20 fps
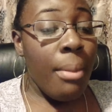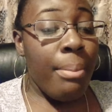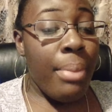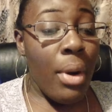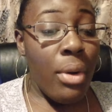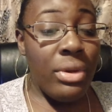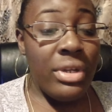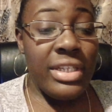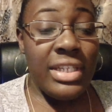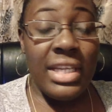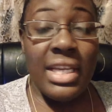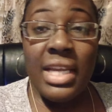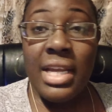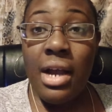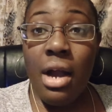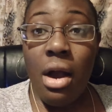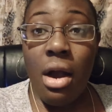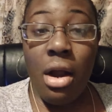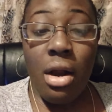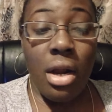bonus
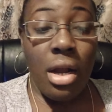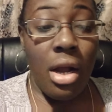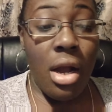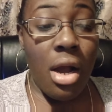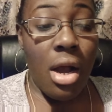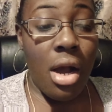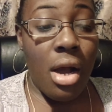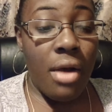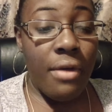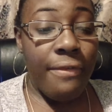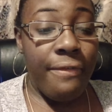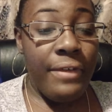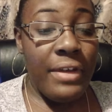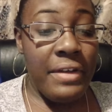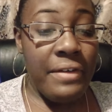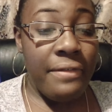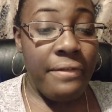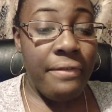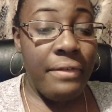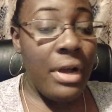ER of
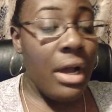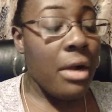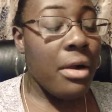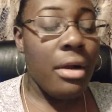5